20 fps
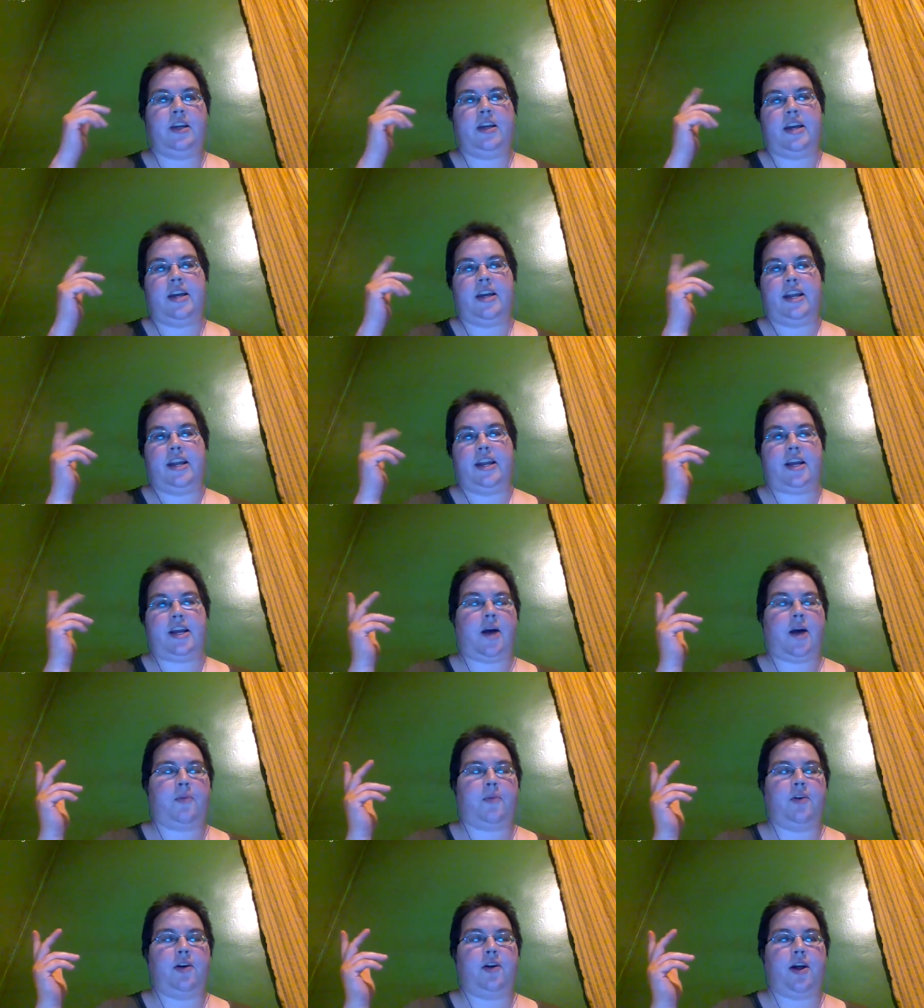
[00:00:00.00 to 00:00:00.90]
and a
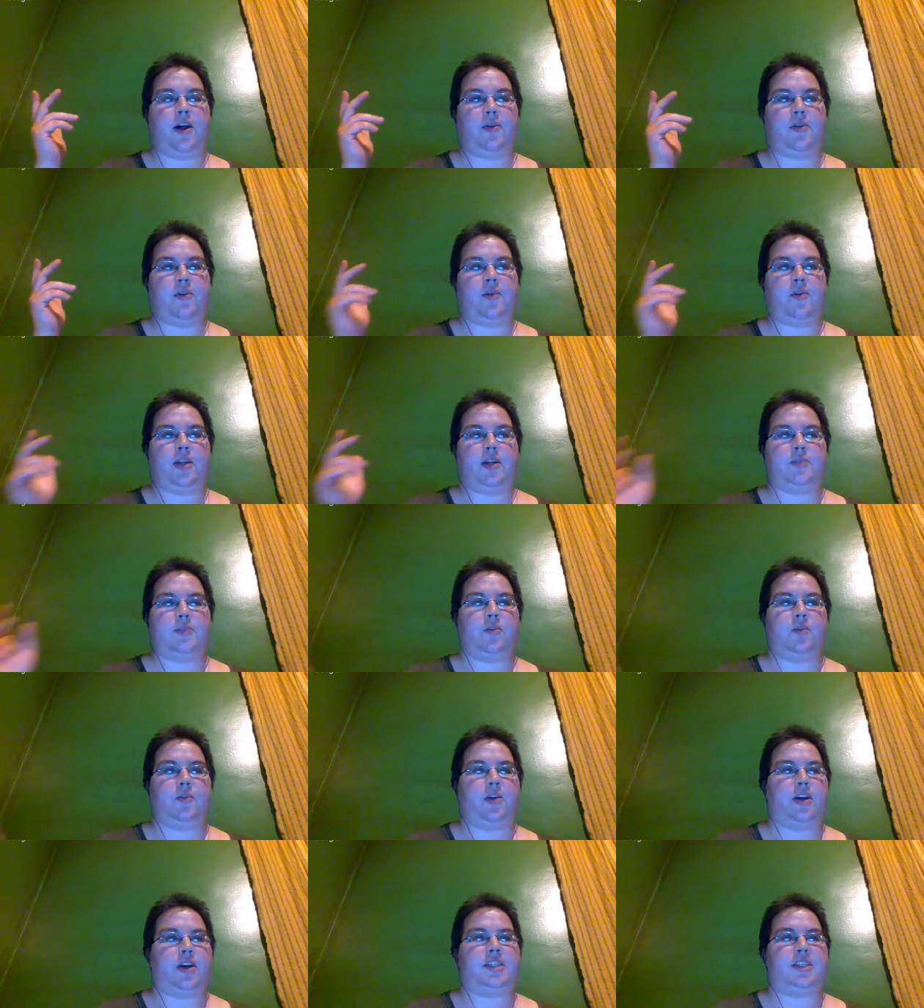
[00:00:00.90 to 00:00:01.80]
couple other ones
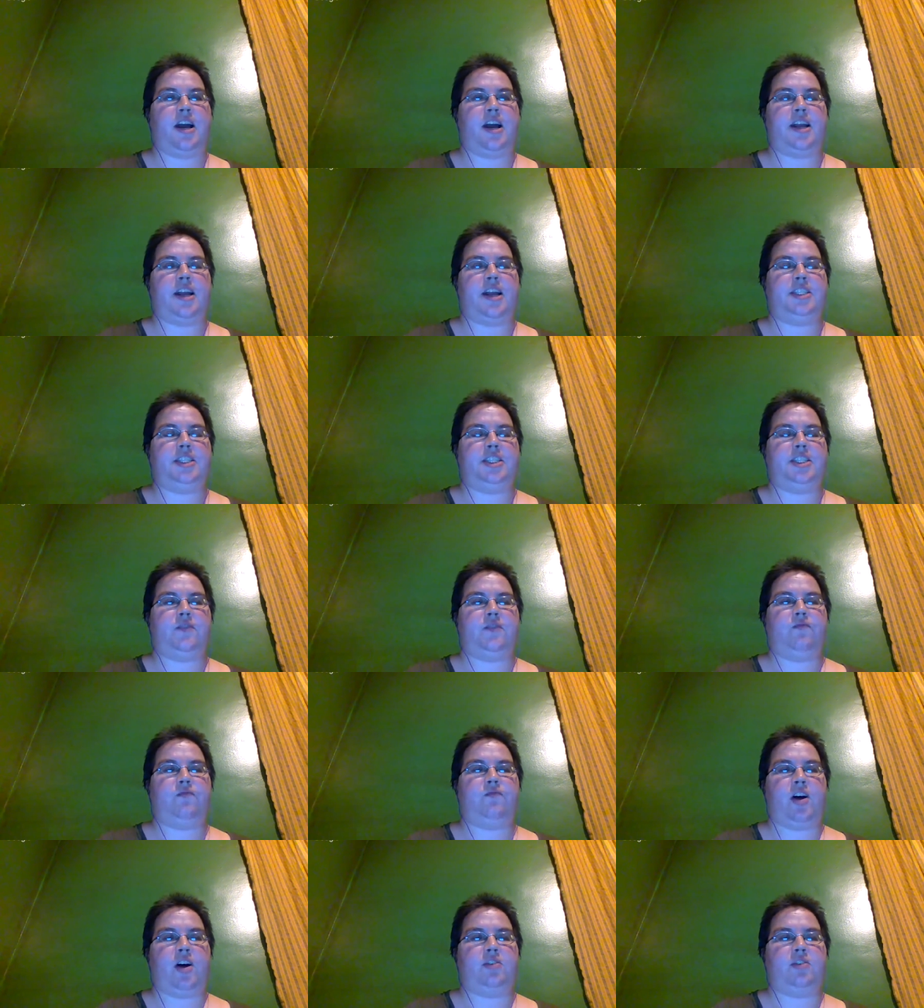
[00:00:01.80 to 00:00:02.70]
where it kind of just
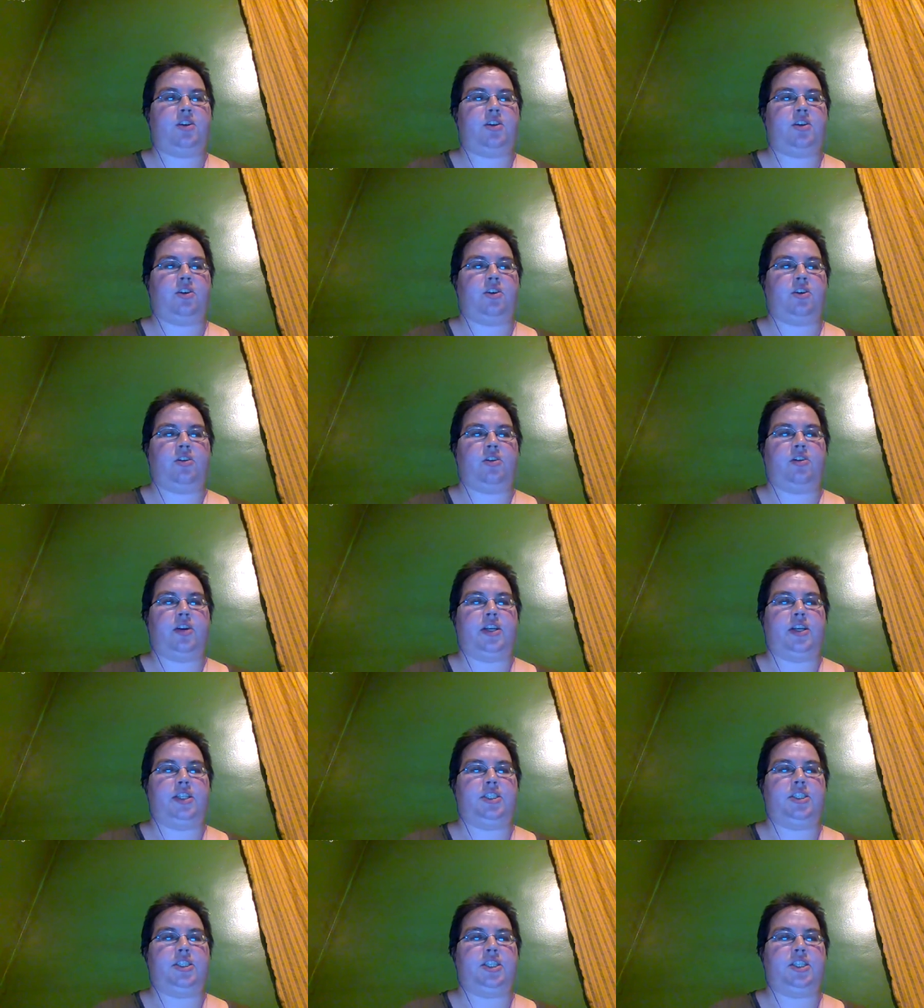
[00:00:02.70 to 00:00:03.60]
fell to her, and
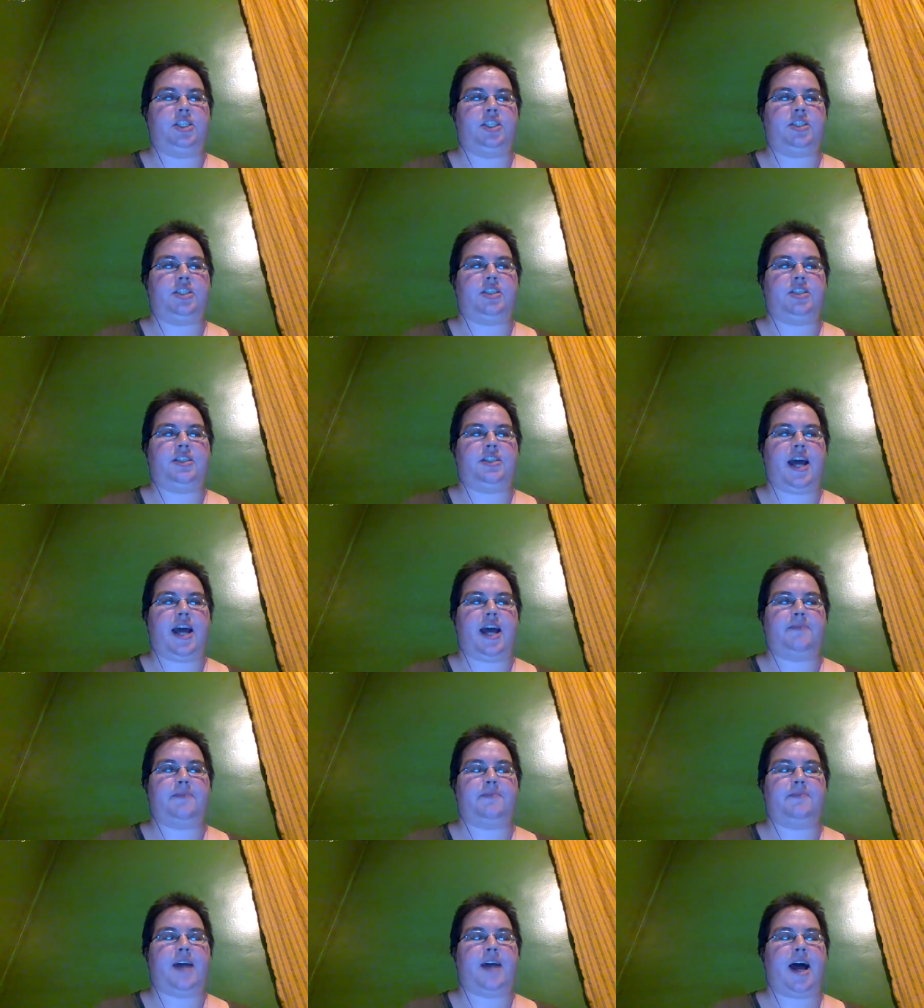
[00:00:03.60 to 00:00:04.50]
then she just
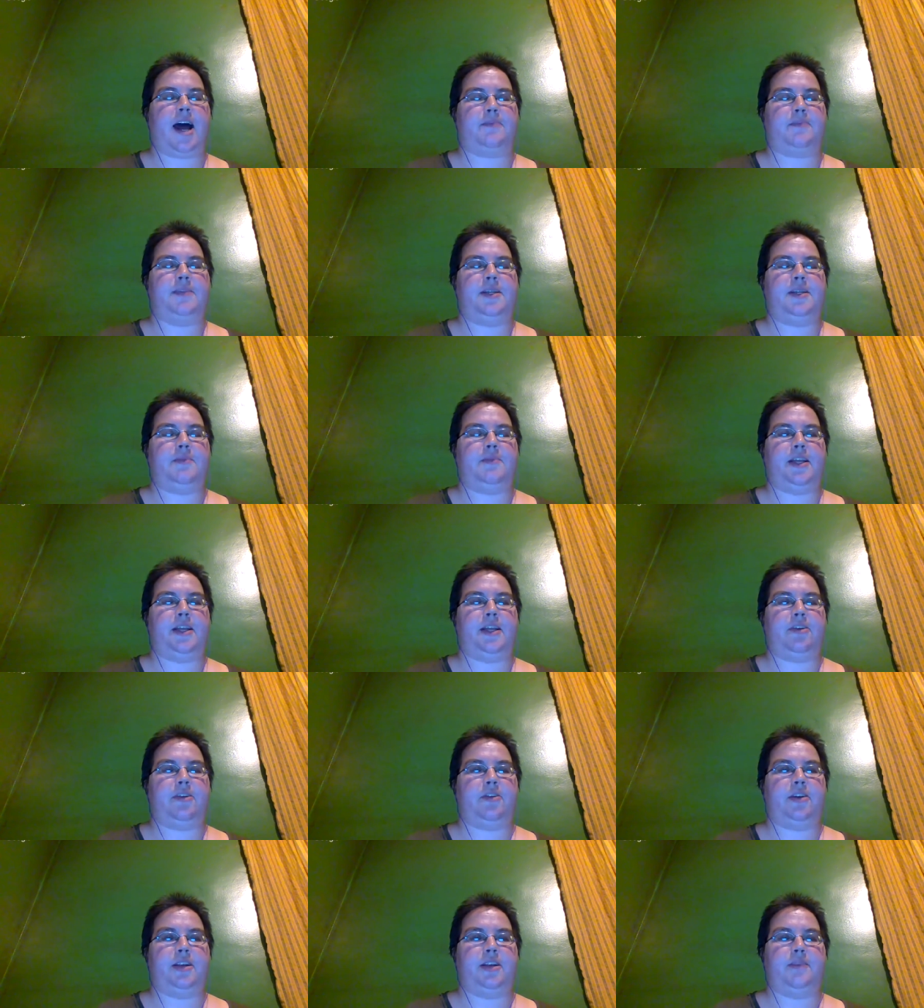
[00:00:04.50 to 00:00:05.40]
tapped happened to be
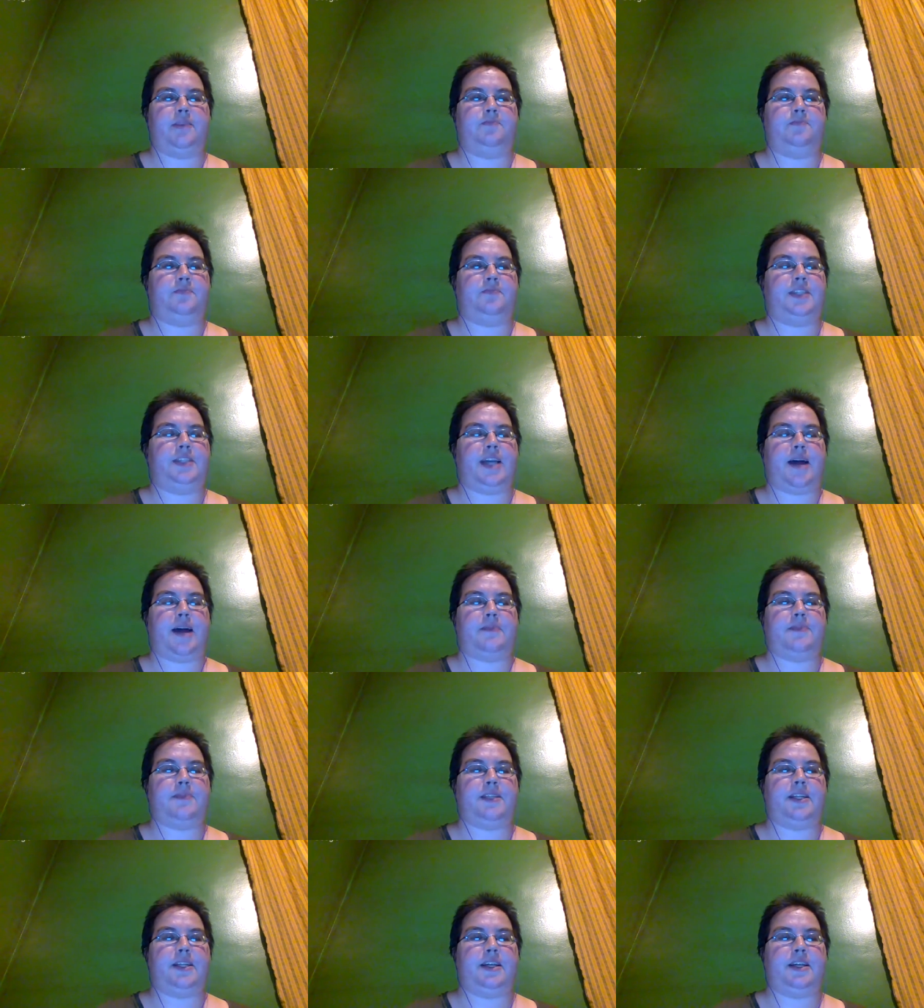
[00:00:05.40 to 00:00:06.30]
there and
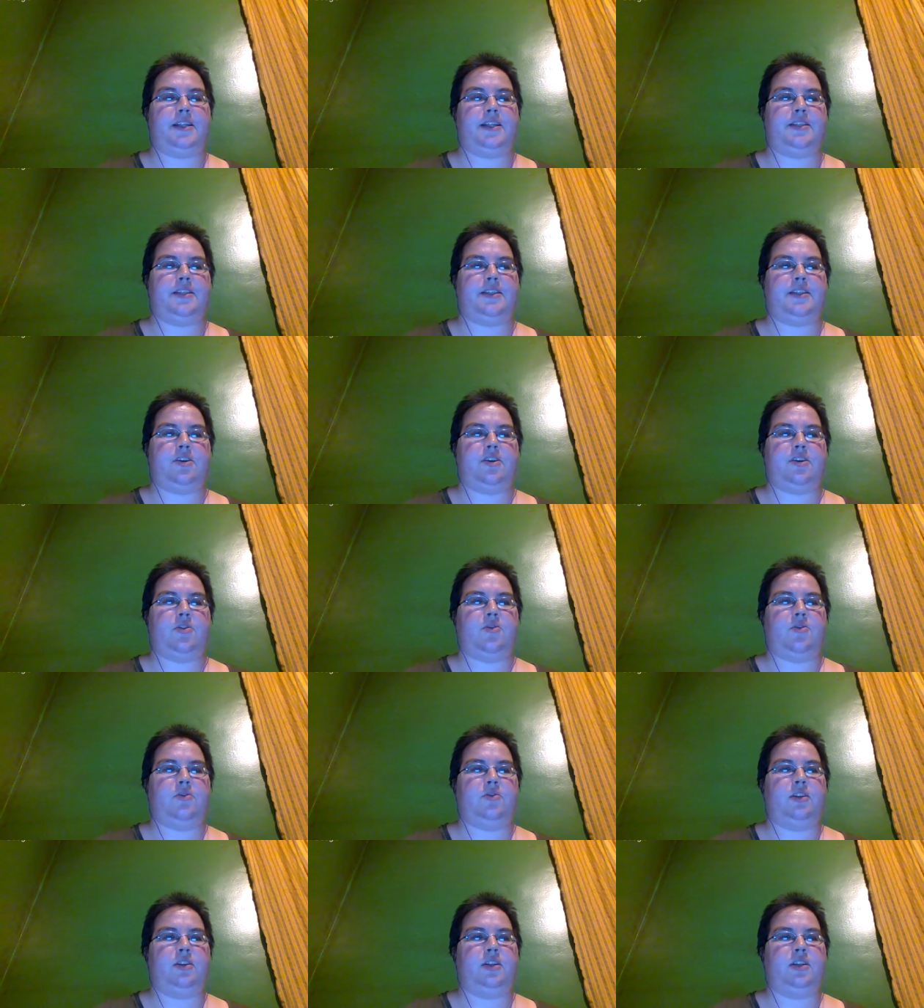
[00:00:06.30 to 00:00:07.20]
tapped it in.
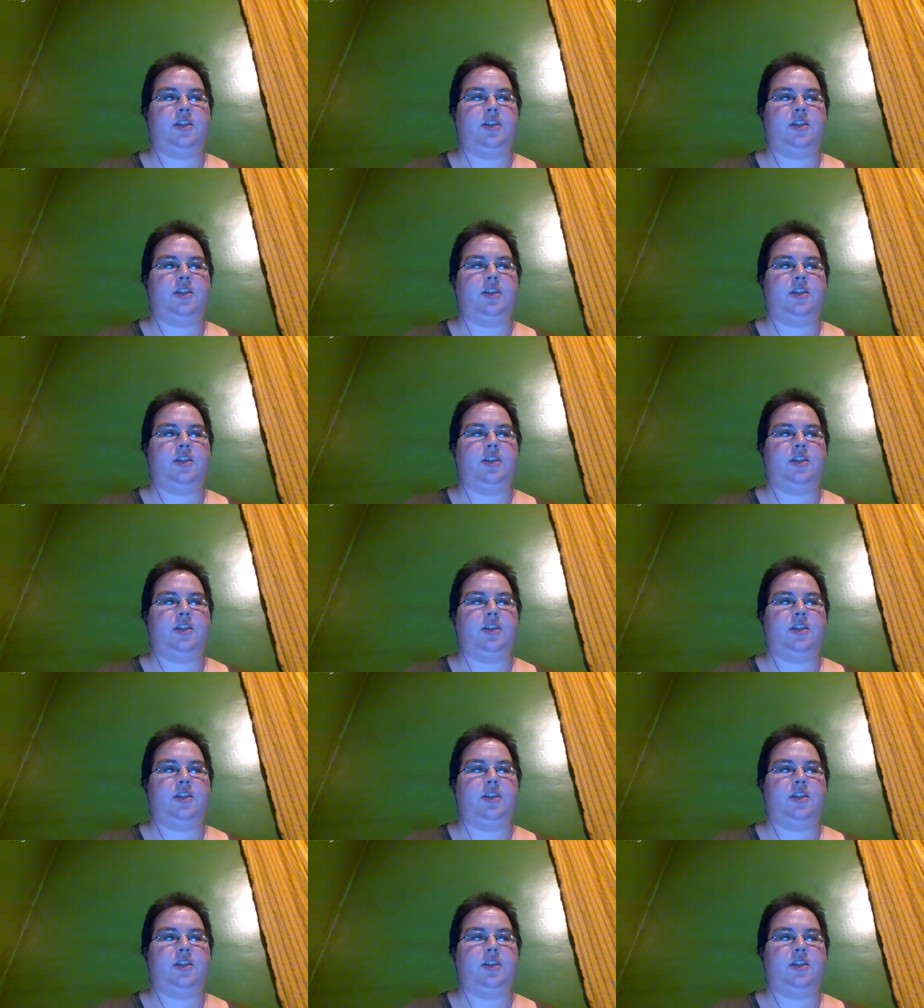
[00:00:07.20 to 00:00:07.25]
So,